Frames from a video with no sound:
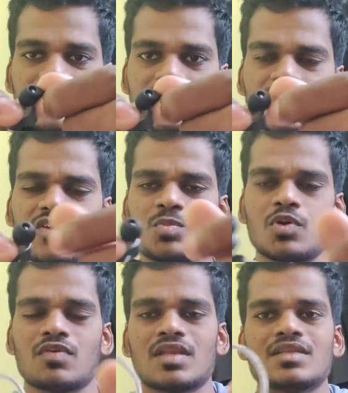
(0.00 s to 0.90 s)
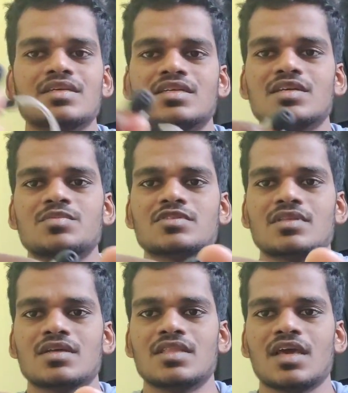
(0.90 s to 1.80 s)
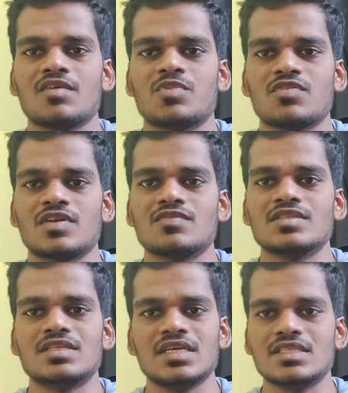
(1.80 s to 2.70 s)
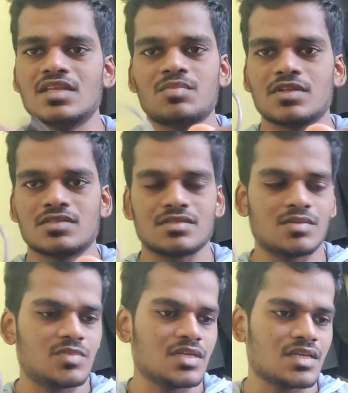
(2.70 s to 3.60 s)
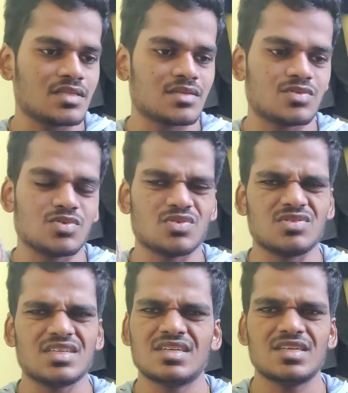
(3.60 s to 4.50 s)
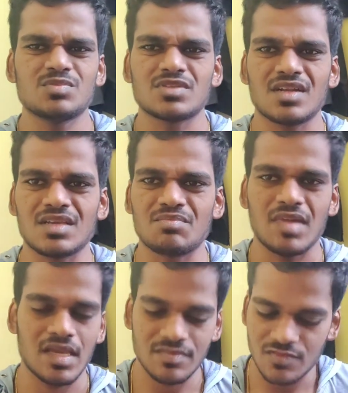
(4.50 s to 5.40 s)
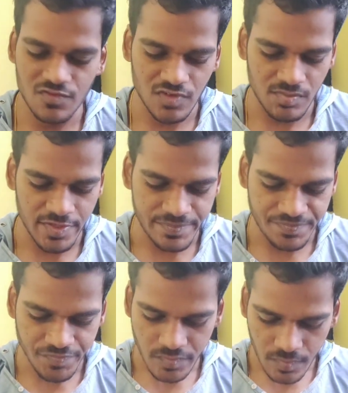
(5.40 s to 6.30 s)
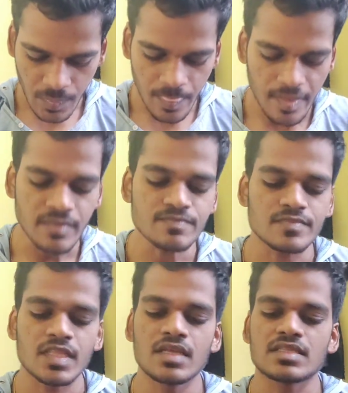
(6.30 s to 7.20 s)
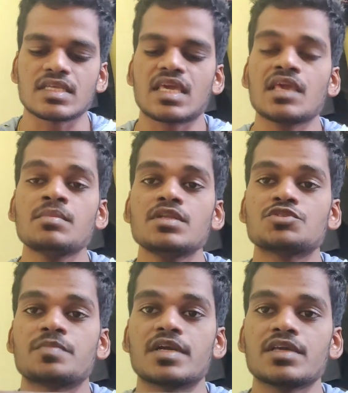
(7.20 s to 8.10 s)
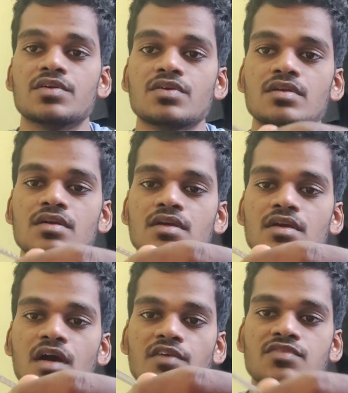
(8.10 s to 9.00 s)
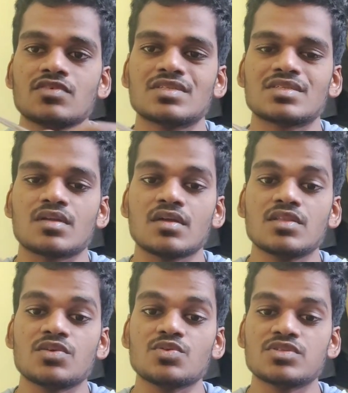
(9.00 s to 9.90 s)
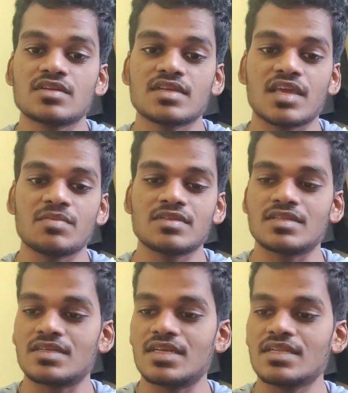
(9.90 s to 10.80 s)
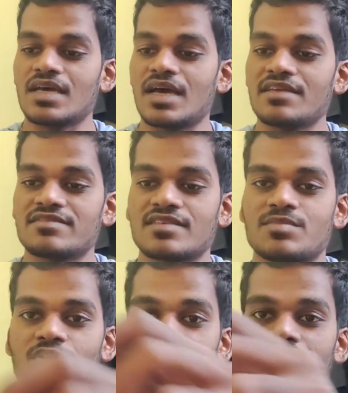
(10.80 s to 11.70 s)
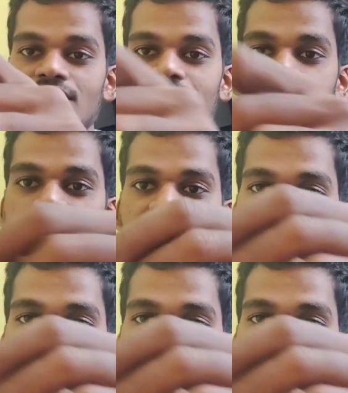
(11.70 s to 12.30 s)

they should have provided the tips that they have provided with T3 Plus or something like that. So ear tips are like meh for me. The cable is pretty good. Of course, it's not the usual cable that the Tin HiFi provides,